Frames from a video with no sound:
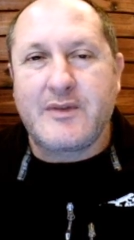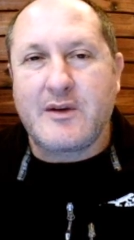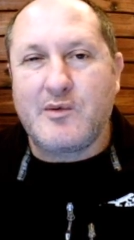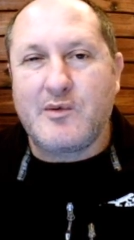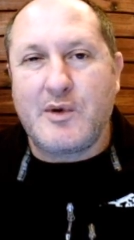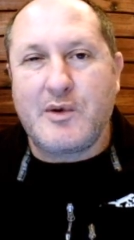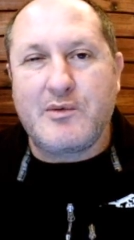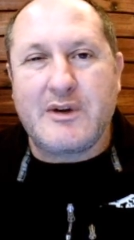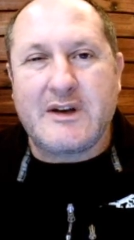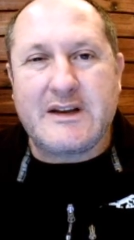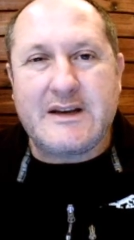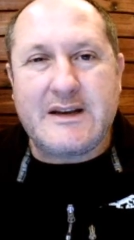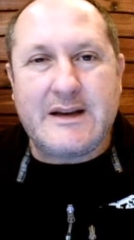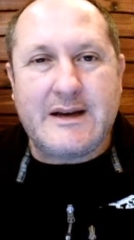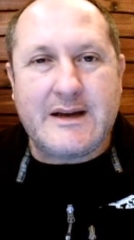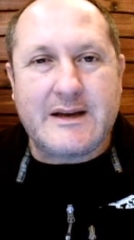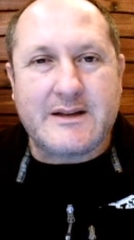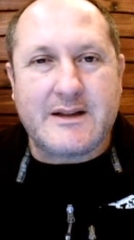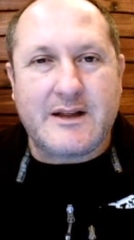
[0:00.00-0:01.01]
where we can
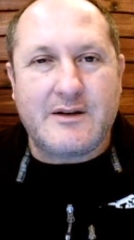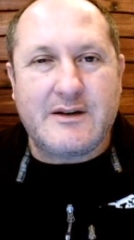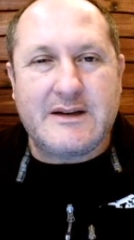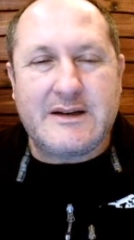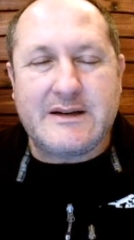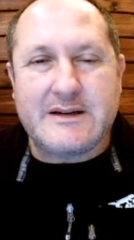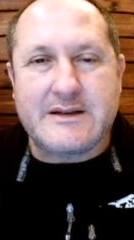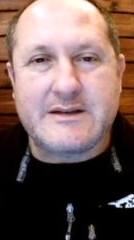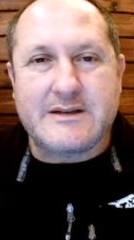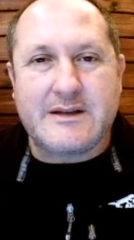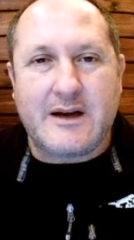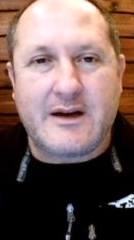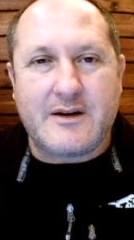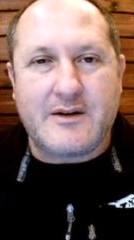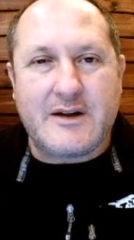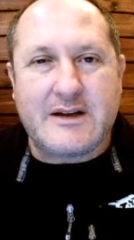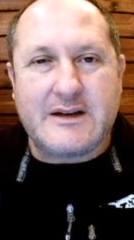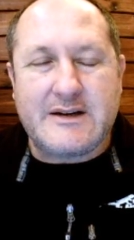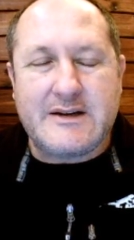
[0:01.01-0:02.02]
elect our leaders
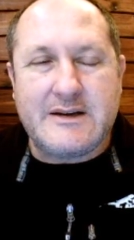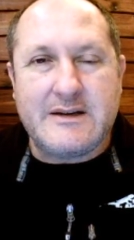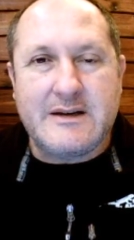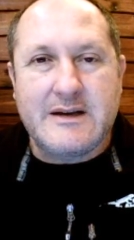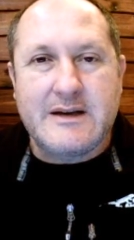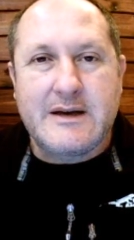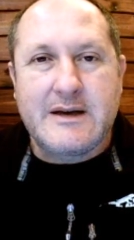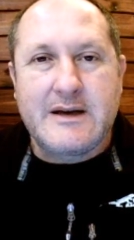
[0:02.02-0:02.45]
directly